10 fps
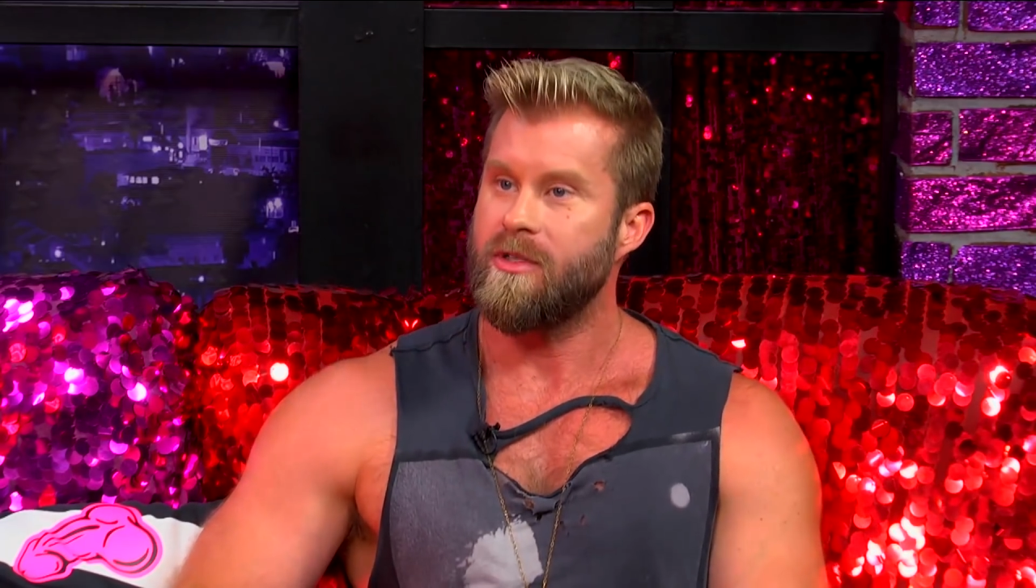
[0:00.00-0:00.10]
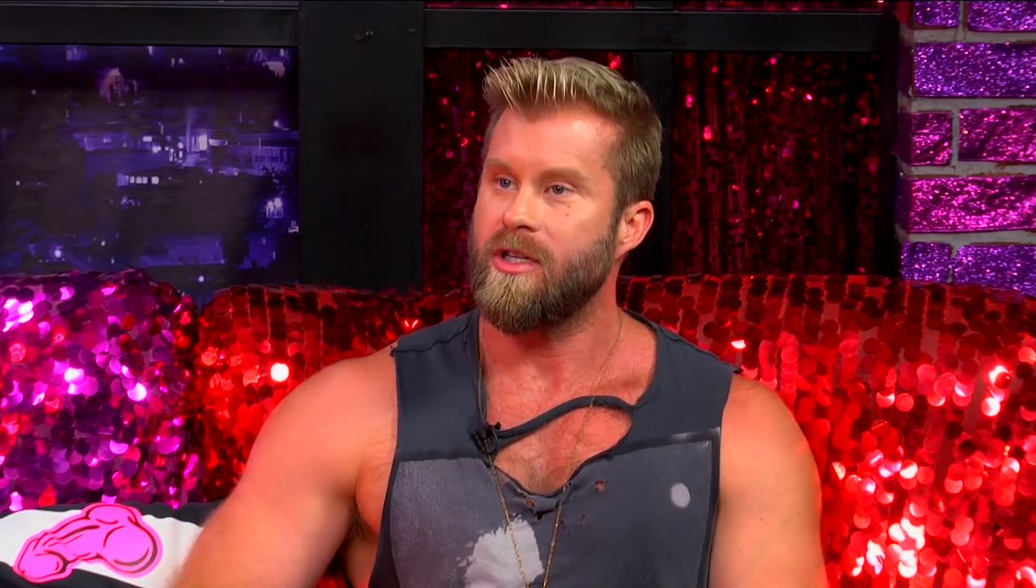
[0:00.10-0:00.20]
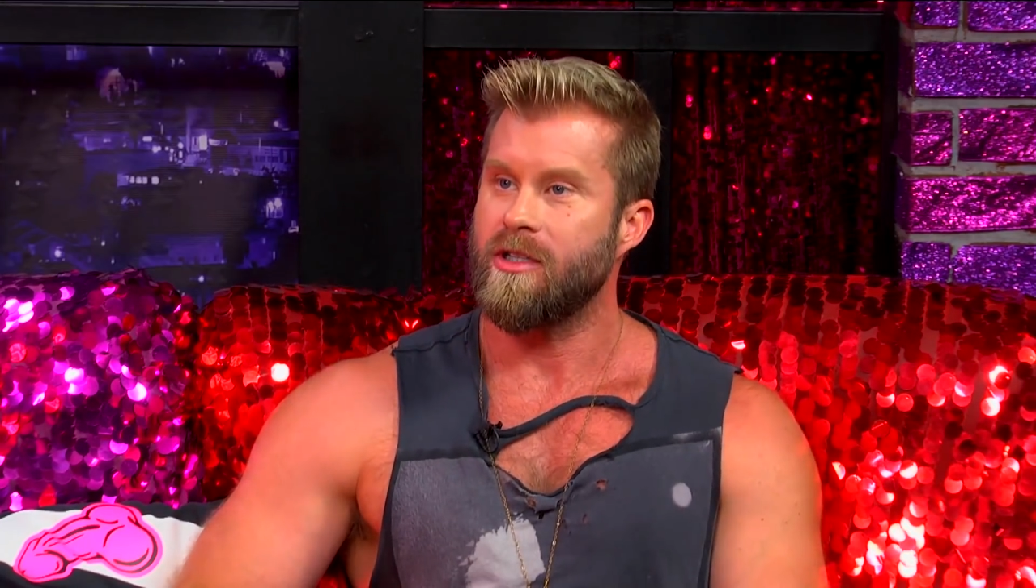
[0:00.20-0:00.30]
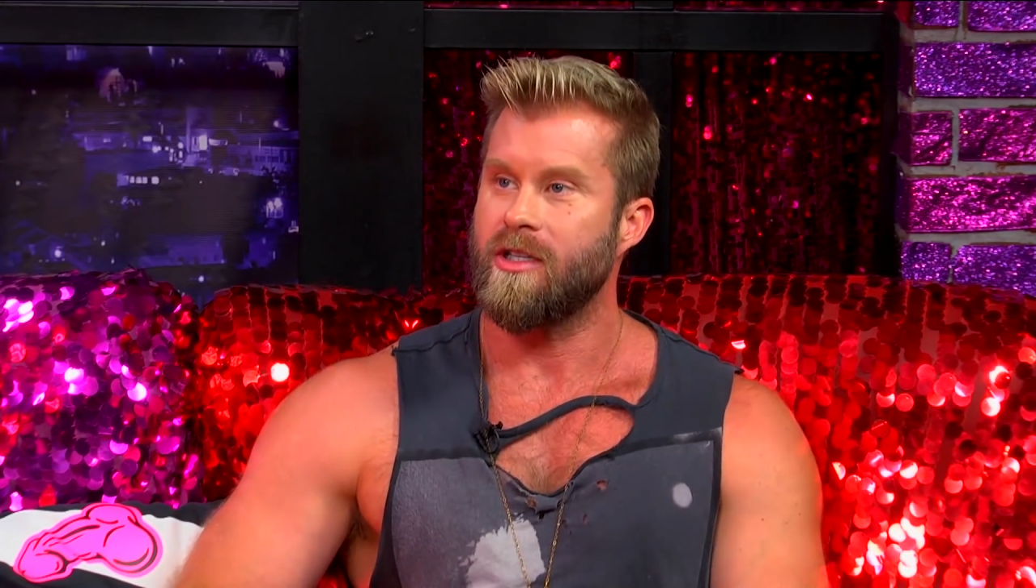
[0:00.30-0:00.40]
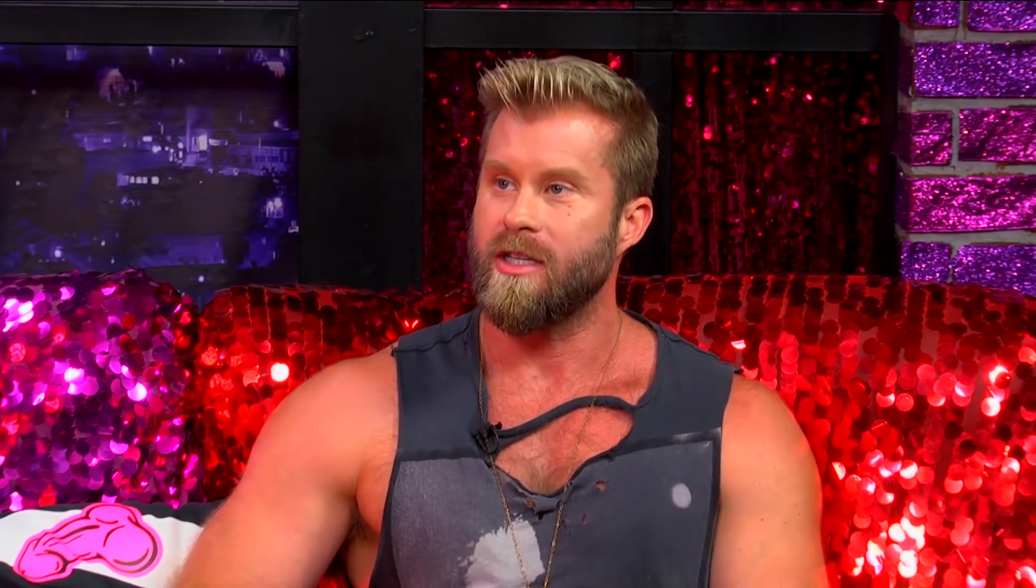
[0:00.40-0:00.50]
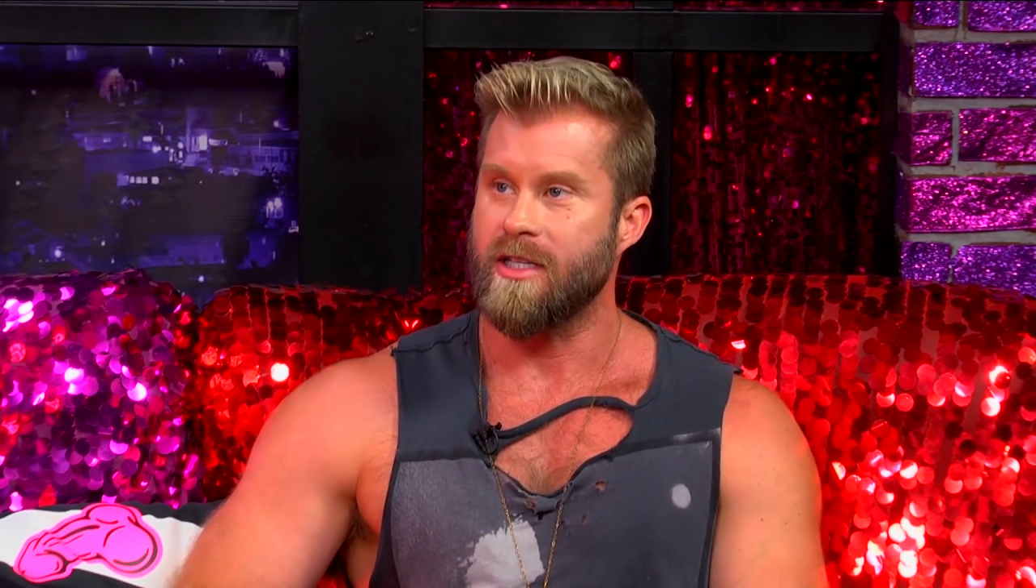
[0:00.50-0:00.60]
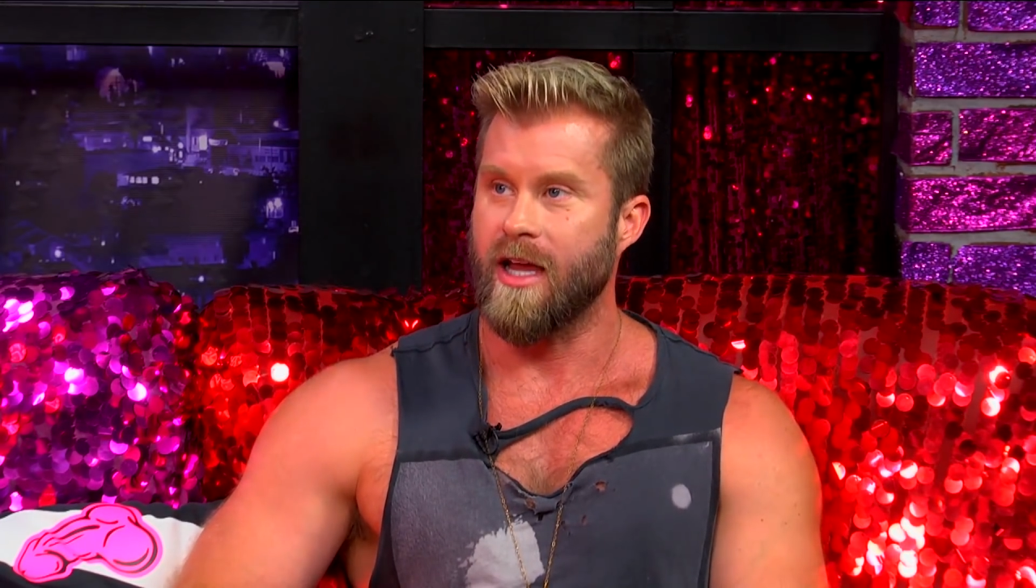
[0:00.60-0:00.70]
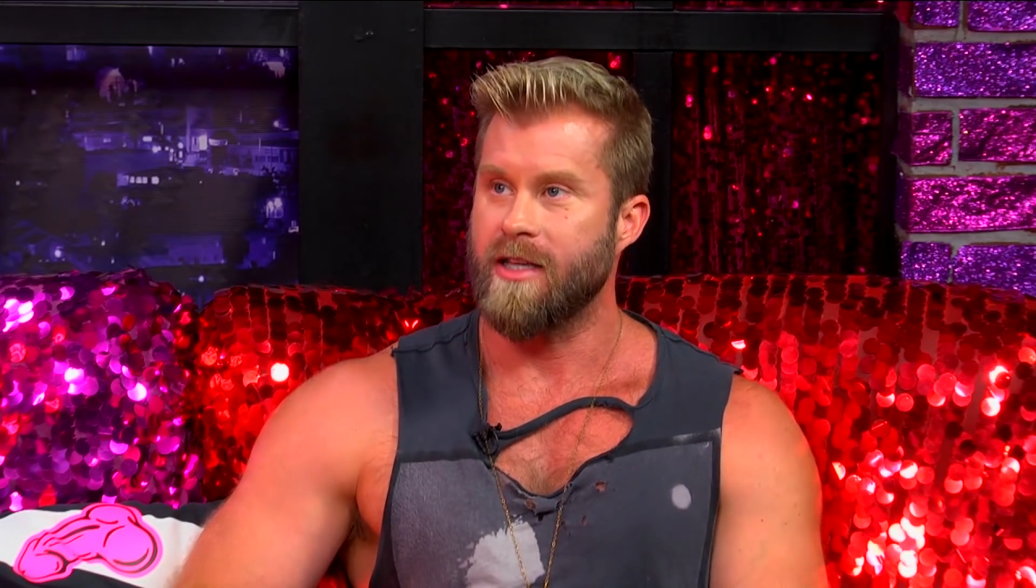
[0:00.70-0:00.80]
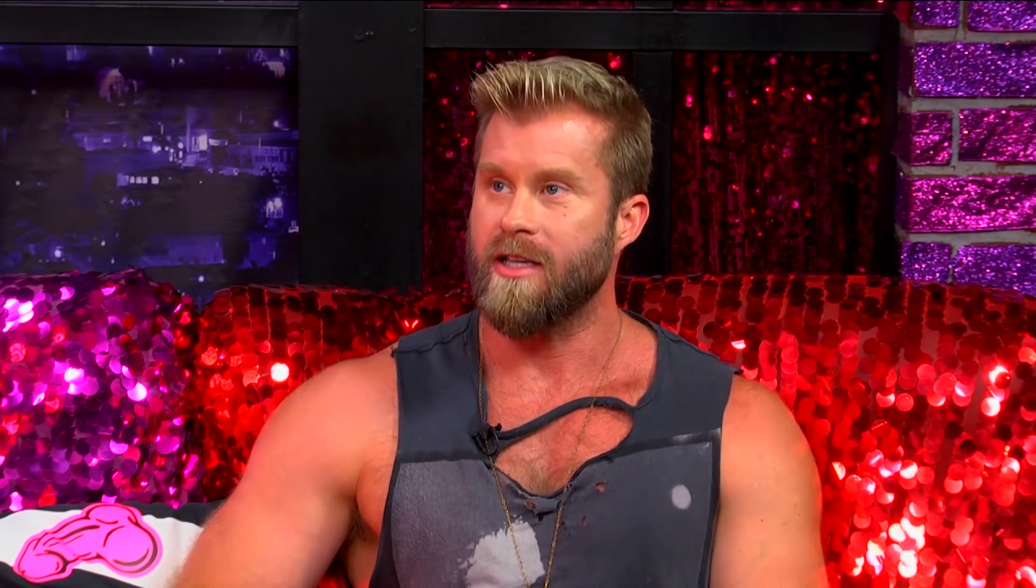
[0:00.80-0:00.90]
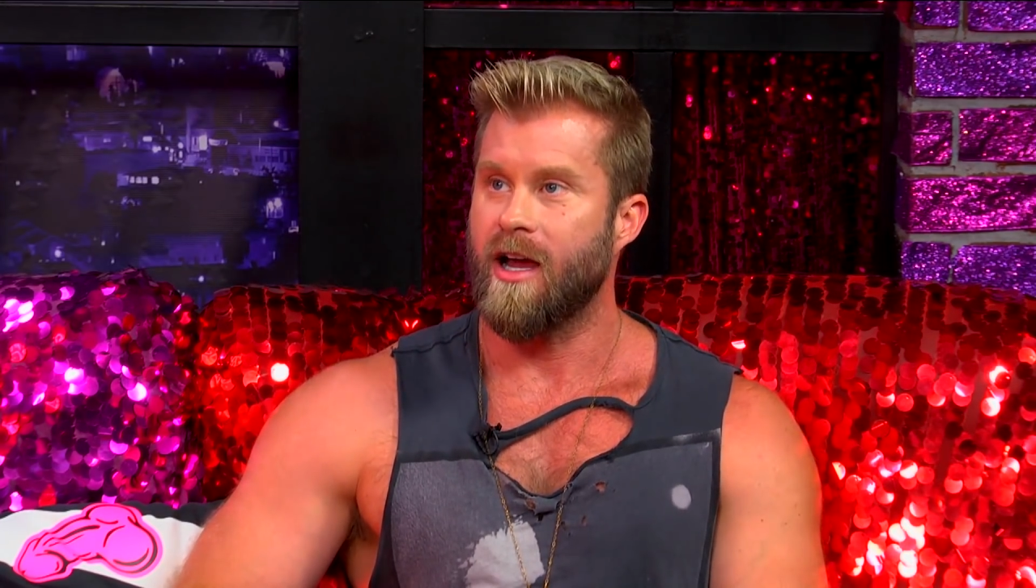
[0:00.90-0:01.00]
to
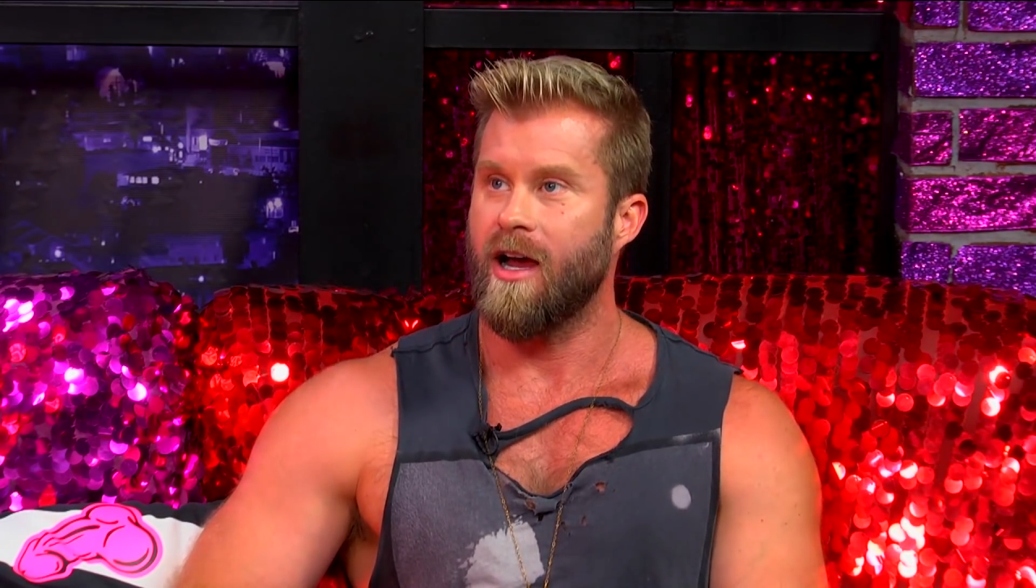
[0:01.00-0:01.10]
discuss.